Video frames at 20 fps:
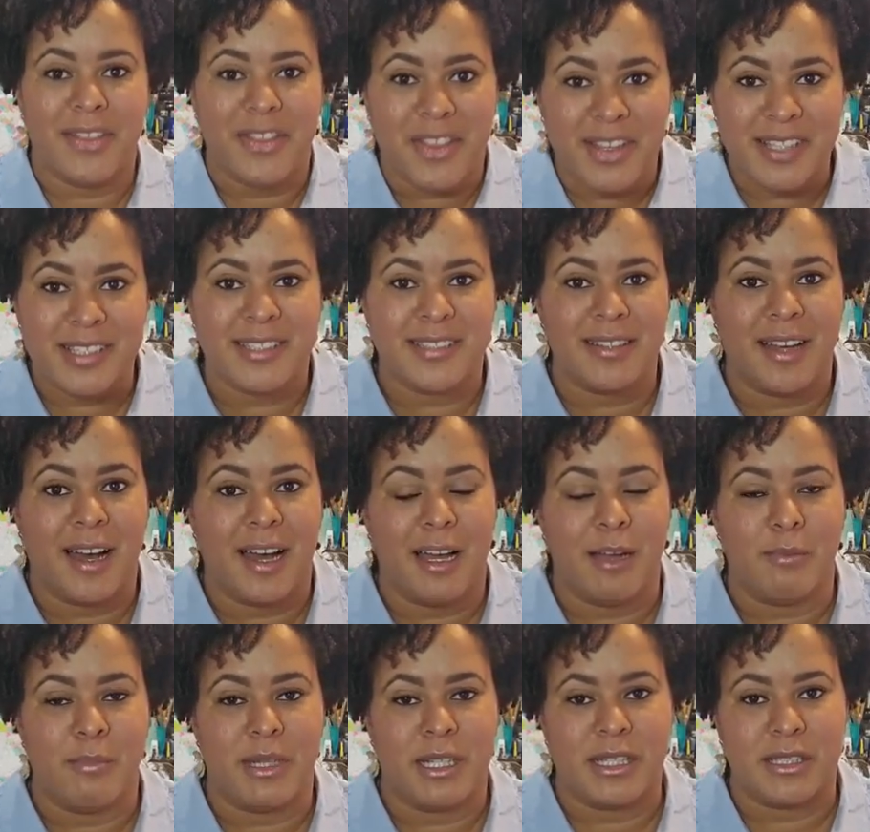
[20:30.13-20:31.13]
this
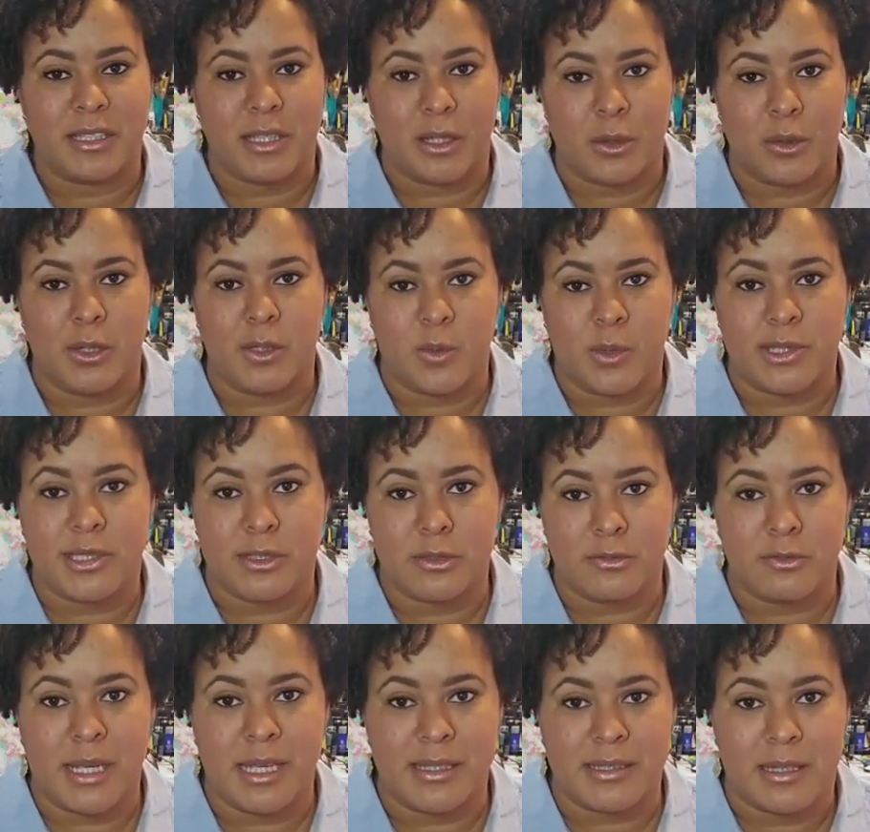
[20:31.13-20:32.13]
time, because the Lord wants
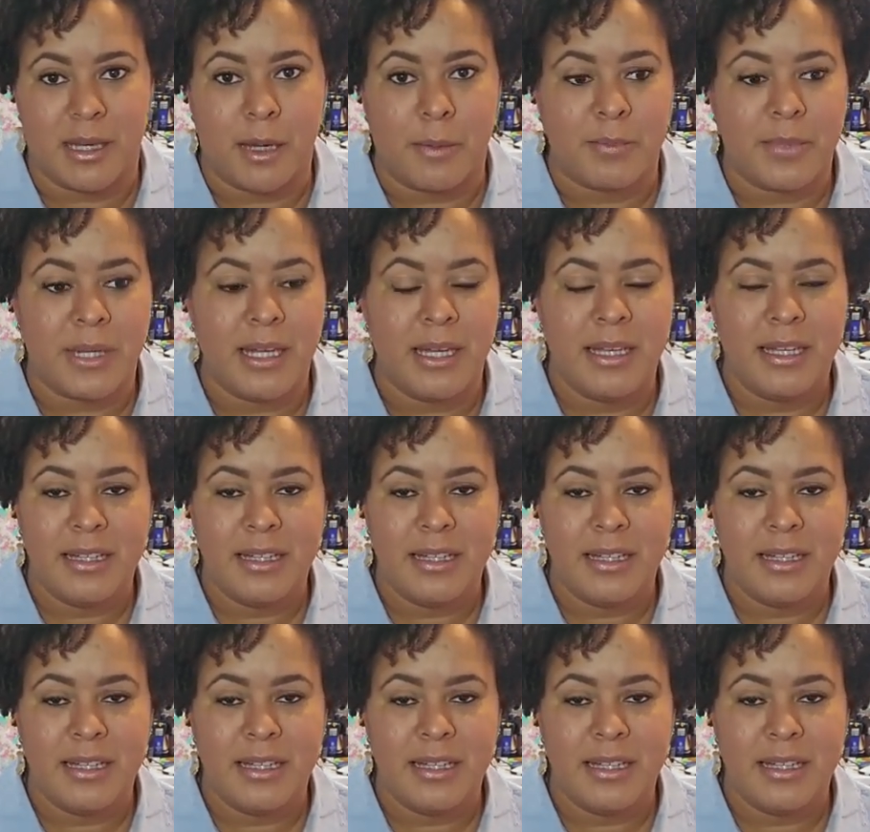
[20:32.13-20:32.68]
to raise up